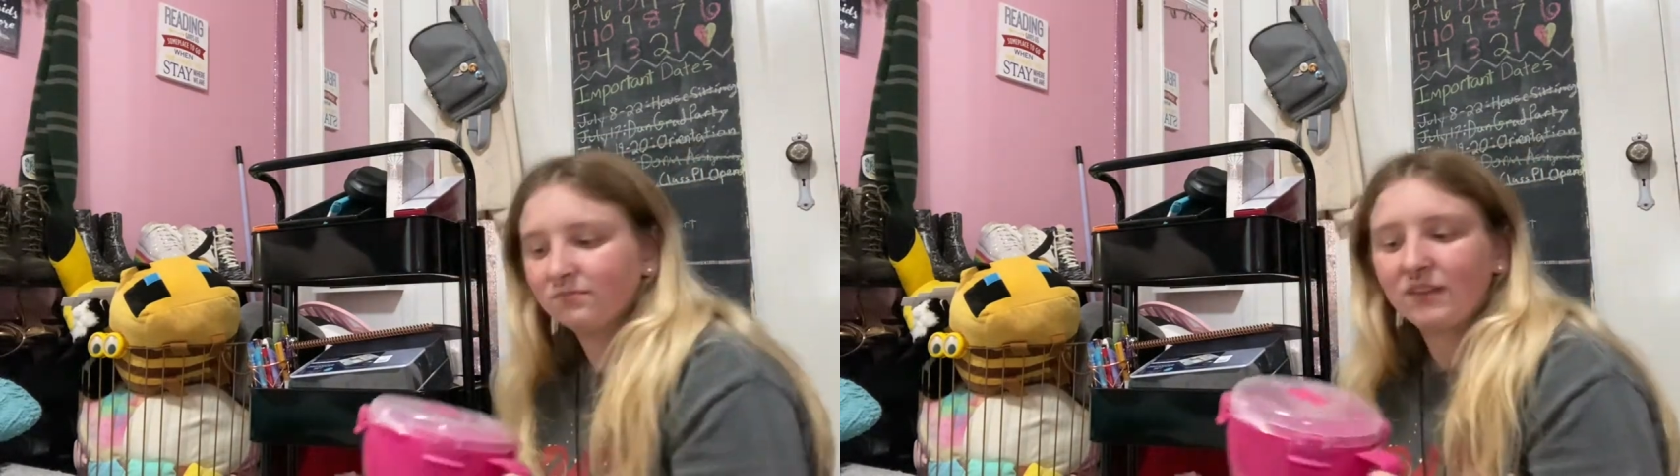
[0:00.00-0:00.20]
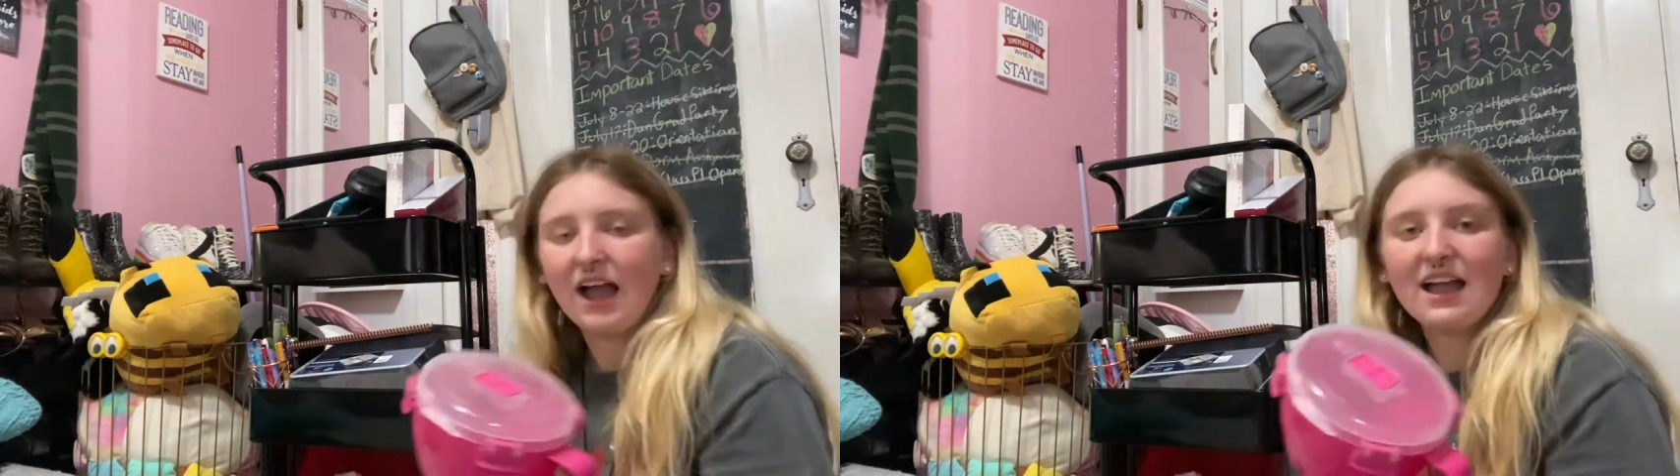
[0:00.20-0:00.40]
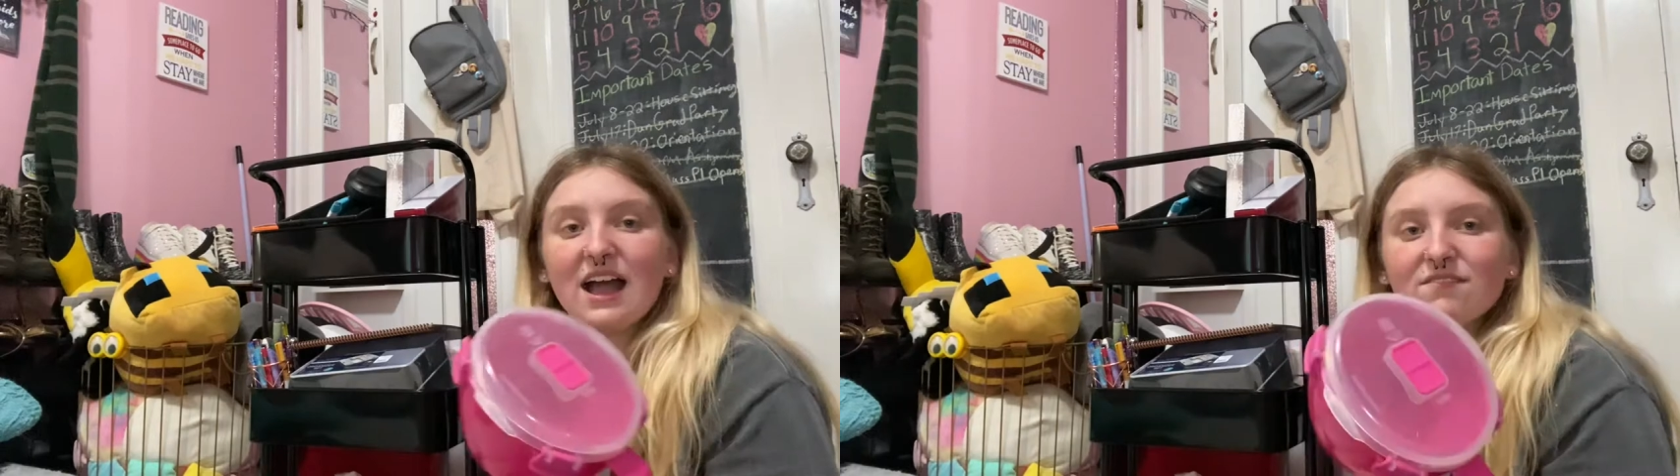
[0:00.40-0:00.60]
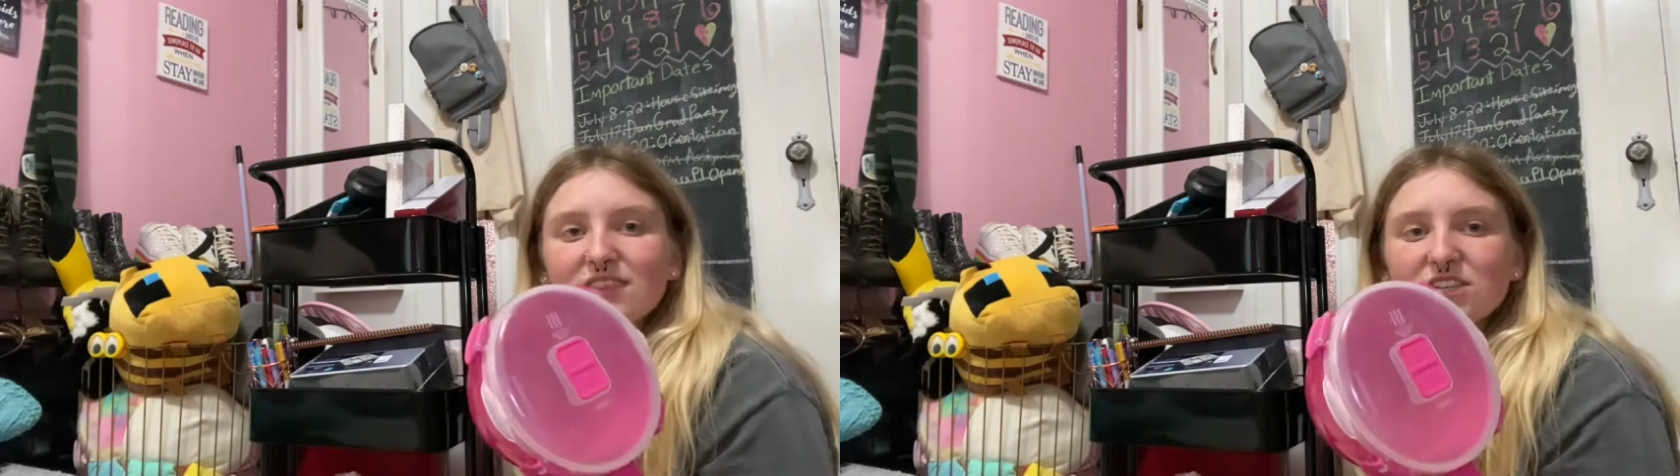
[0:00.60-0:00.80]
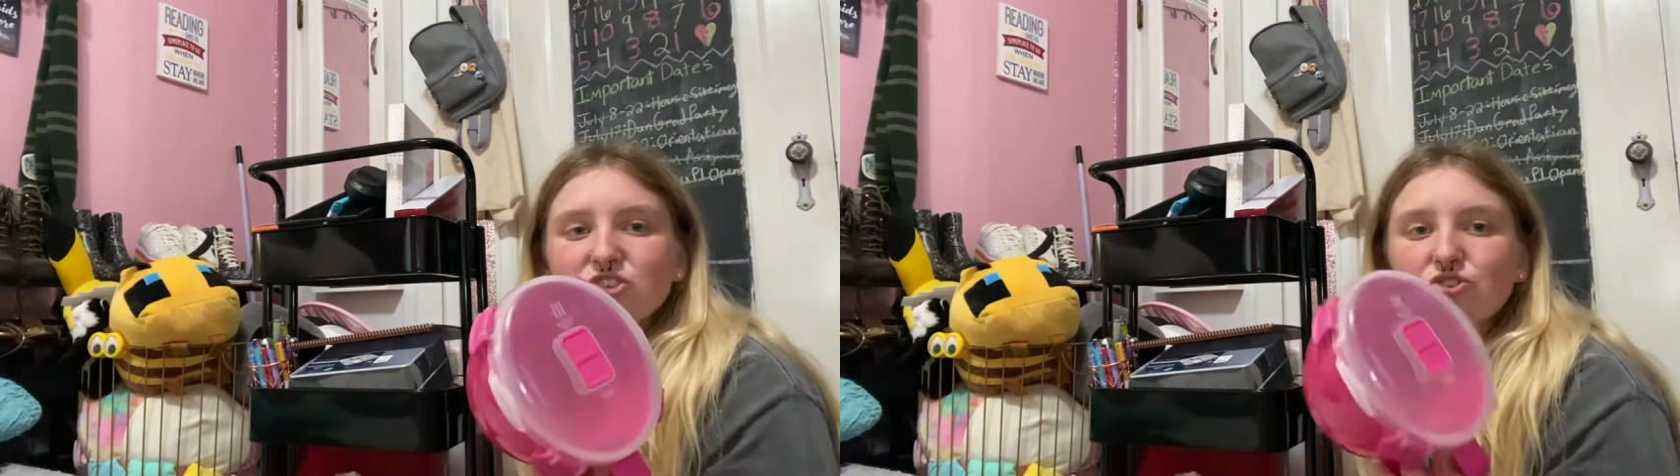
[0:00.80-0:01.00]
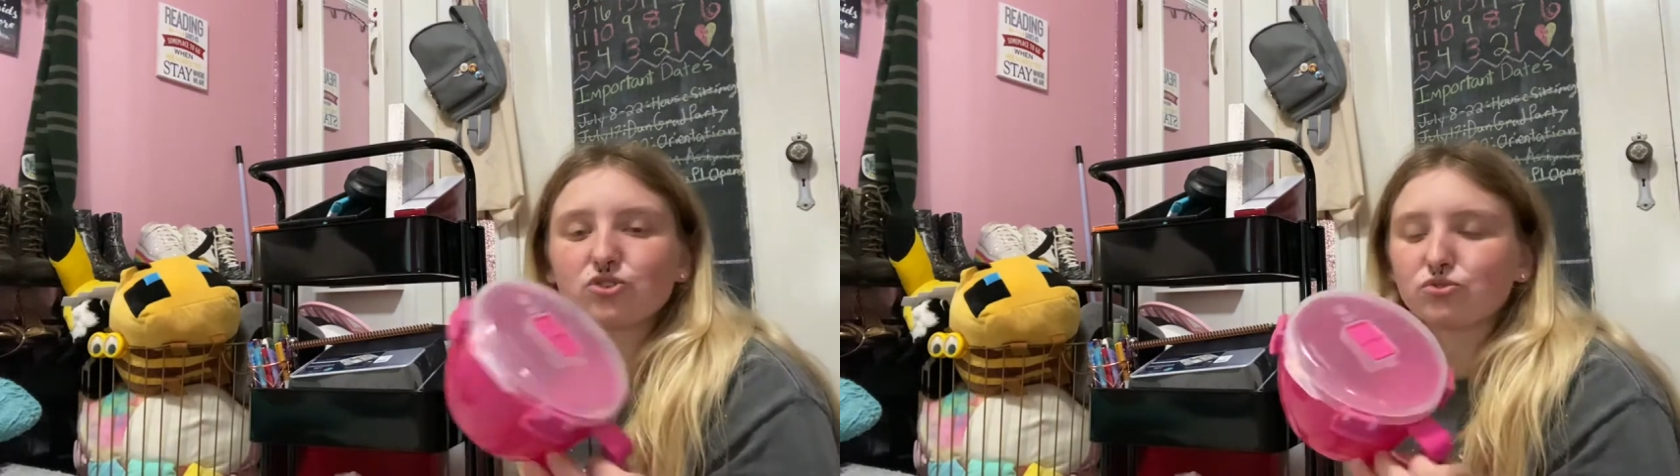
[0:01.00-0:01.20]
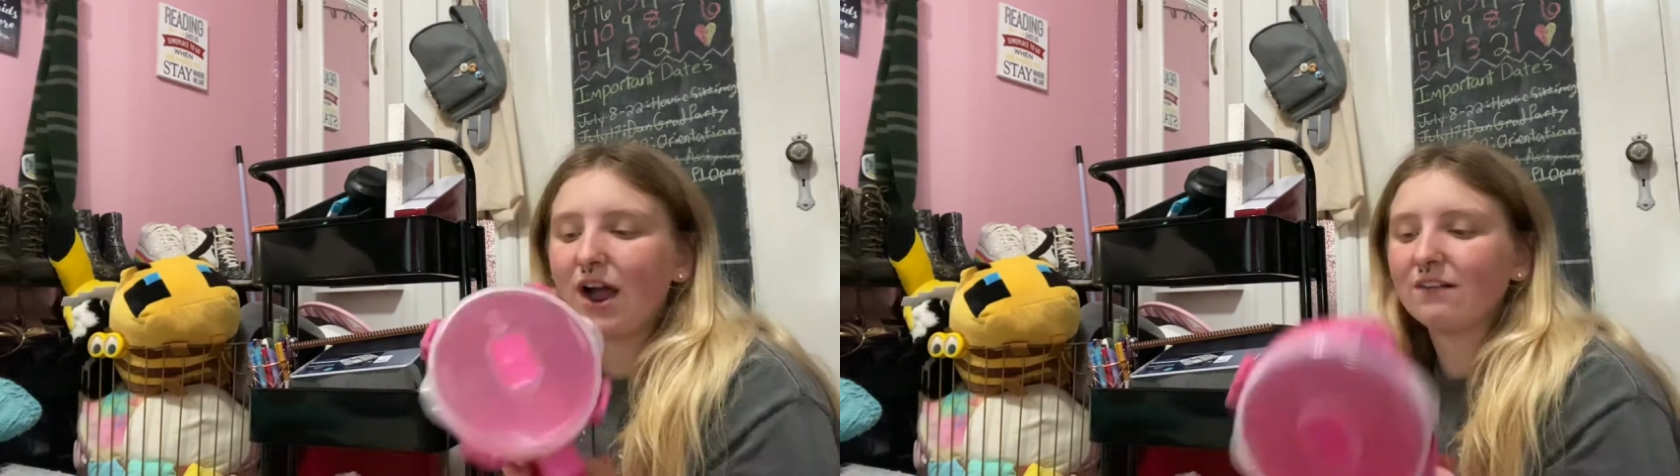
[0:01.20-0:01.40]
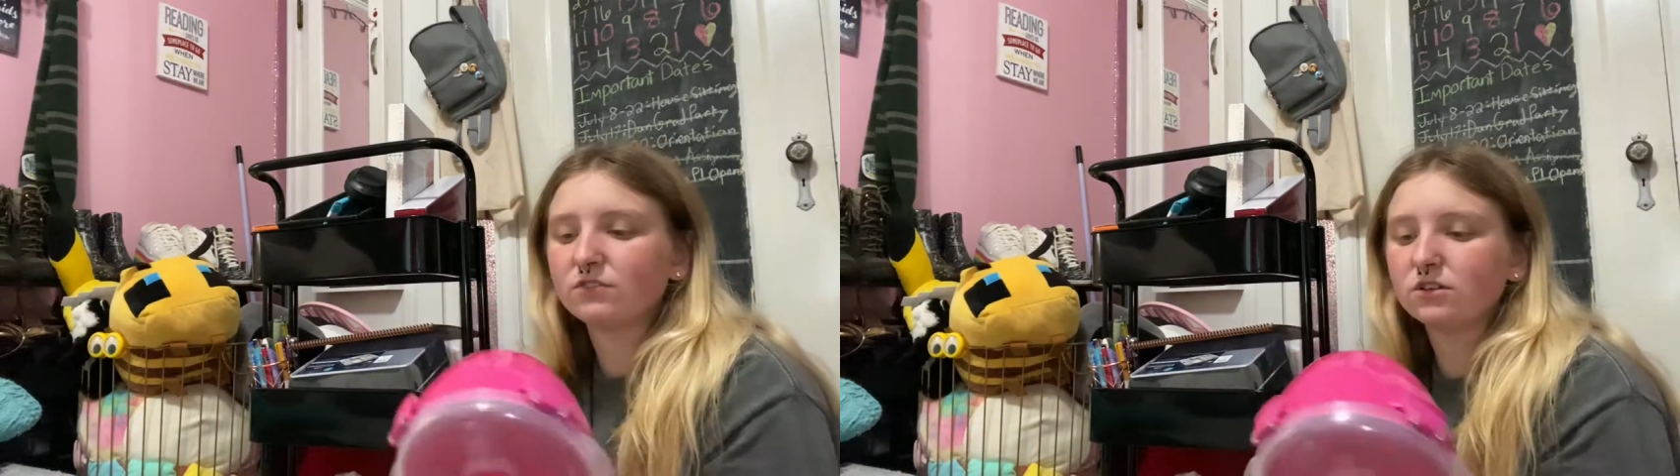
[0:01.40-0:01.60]
I have this
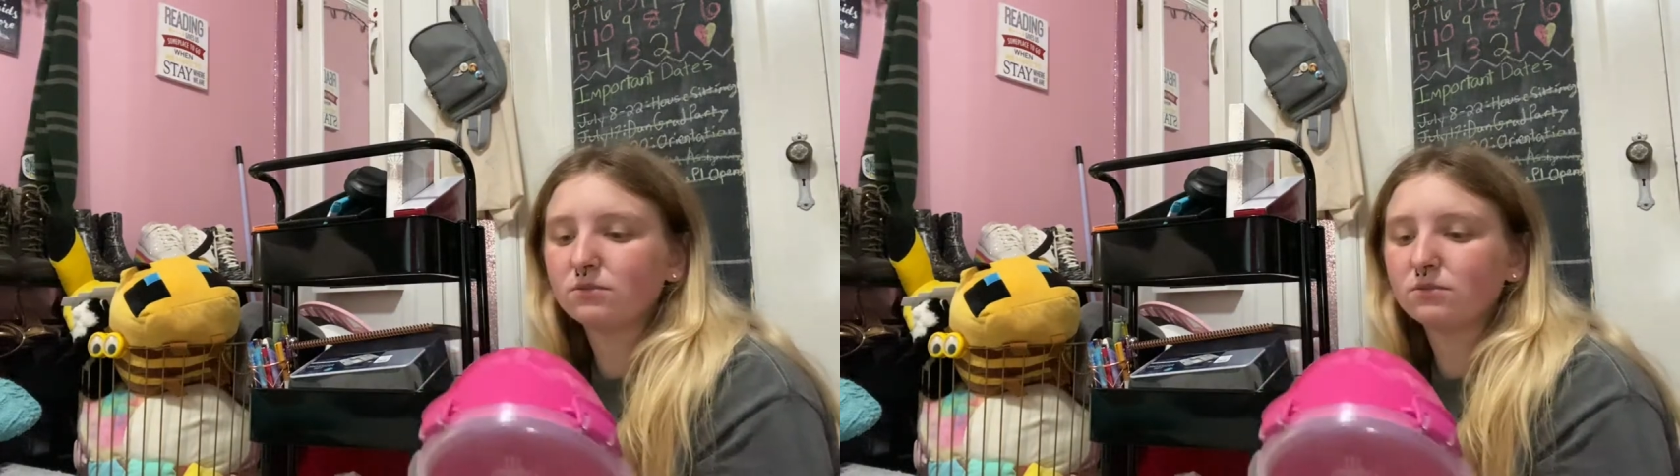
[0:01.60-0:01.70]
travel